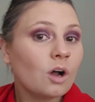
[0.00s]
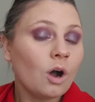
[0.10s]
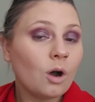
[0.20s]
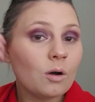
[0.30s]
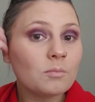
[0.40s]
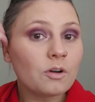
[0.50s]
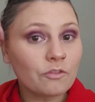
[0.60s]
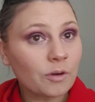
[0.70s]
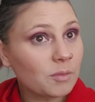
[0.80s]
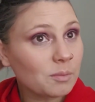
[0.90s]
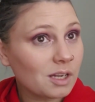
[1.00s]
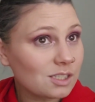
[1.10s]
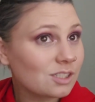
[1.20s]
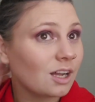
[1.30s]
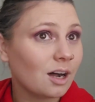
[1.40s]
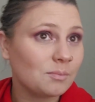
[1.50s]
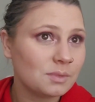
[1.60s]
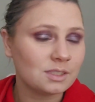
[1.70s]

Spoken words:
home from the bus stop,